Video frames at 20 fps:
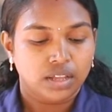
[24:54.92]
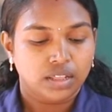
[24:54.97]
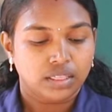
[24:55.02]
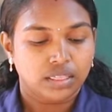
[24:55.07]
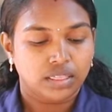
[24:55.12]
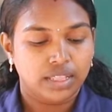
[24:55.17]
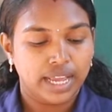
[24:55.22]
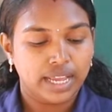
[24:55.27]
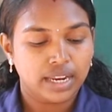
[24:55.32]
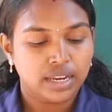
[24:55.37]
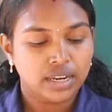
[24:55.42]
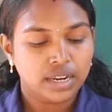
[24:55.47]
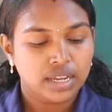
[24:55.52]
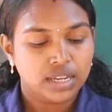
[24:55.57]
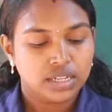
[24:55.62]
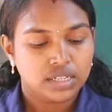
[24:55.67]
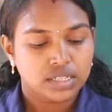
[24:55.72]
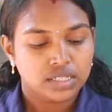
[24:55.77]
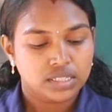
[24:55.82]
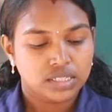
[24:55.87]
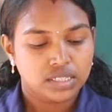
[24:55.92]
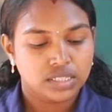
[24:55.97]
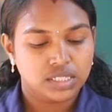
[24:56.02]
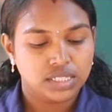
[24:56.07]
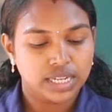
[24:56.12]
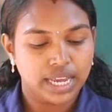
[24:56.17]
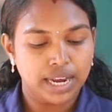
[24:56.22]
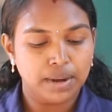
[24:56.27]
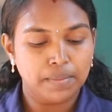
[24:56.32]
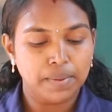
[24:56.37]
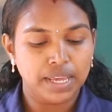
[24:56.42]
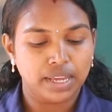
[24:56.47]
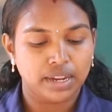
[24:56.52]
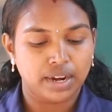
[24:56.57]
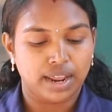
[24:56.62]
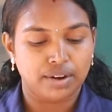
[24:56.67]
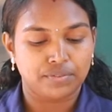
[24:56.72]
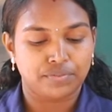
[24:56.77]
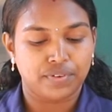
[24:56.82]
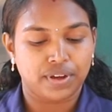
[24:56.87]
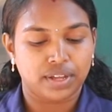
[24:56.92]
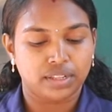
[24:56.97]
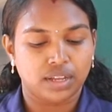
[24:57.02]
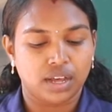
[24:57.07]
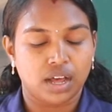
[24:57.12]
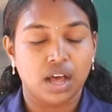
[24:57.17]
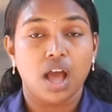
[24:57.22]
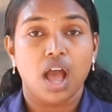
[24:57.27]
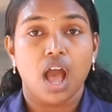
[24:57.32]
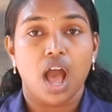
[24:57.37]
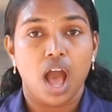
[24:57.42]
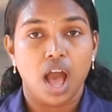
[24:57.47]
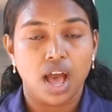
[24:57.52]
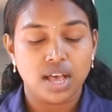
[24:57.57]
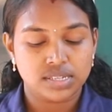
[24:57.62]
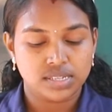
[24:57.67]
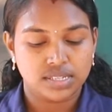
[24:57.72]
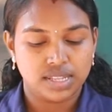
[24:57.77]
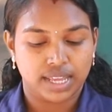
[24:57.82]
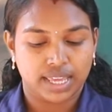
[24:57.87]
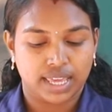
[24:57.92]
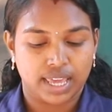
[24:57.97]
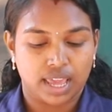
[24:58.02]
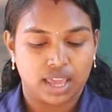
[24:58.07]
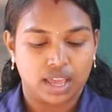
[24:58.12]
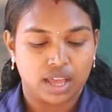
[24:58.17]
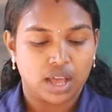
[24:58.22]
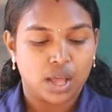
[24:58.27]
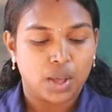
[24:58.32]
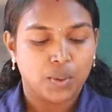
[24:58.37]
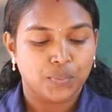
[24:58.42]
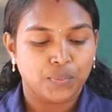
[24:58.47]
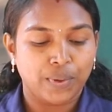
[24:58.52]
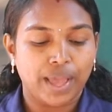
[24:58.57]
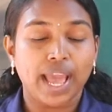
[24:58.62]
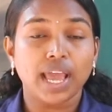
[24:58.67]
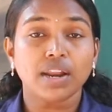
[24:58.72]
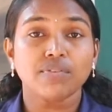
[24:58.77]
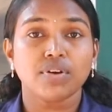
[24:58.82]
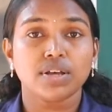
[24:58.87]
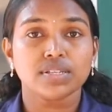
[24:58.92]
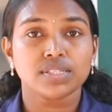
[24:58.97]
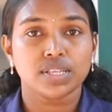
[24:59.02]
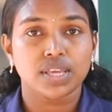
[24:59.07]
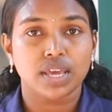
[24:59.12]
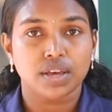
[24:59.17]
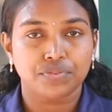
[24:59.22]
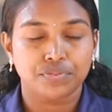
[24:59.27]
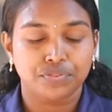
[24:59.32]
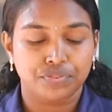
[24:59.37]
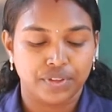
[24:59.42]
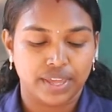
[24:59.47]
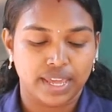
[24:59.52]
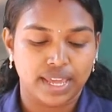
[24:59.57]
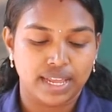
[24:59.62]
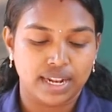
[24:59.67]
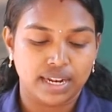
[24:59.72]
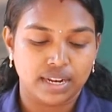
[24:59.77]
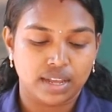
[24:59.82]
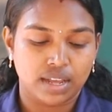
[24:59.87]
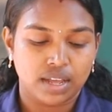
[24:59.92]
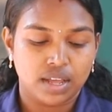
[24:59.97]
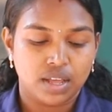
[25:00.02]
Then tell me, grandfather, asked the king, where was your field?